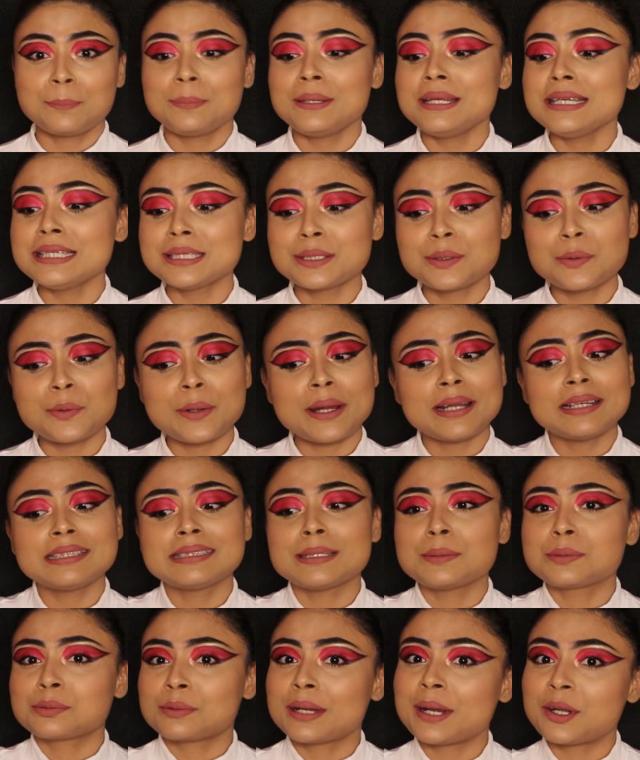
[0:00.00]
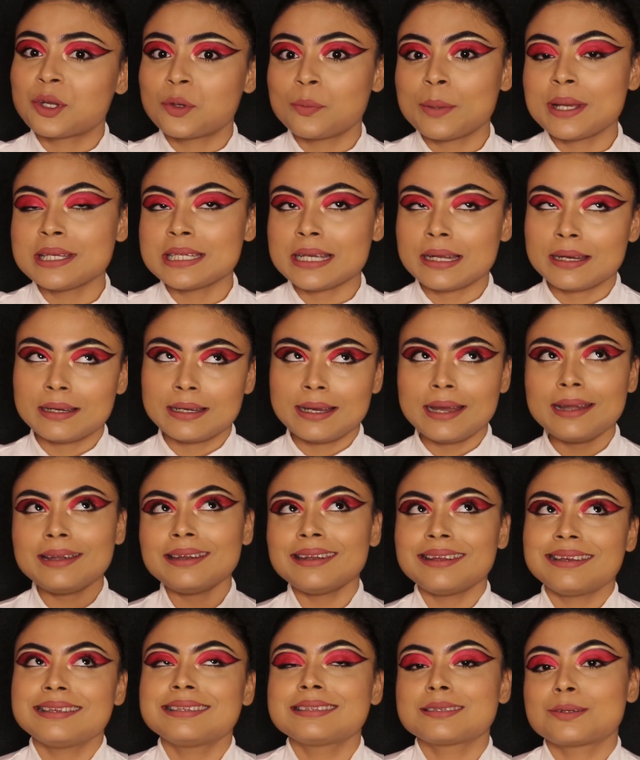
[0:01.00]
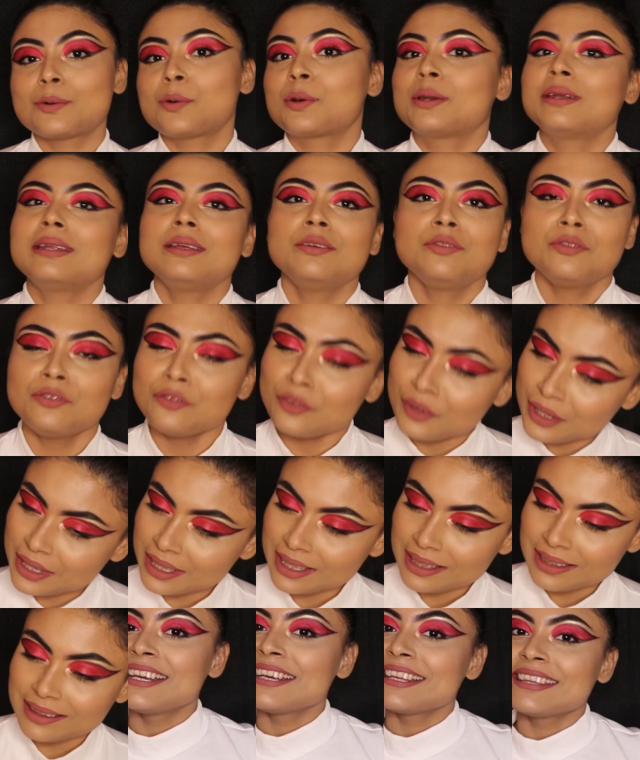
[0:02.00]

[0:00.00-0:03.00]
Please go and subscribe to my channel. It is totally free.